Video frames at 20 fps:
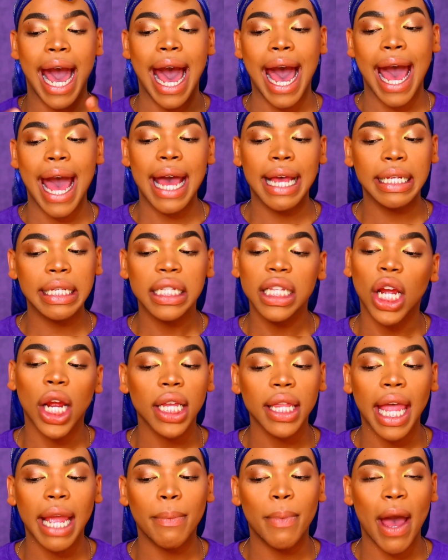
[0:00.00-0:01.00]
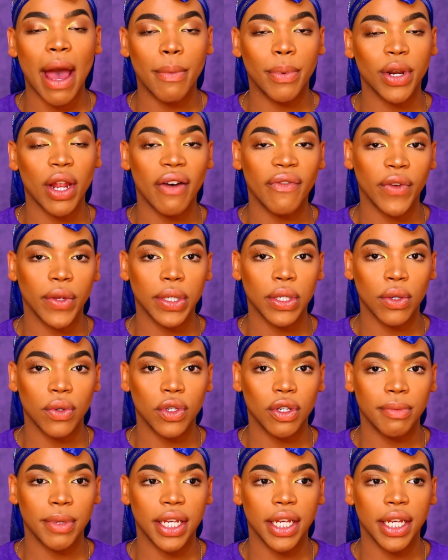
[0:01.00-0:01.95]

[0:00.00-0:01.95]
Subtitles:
I start like popping off on social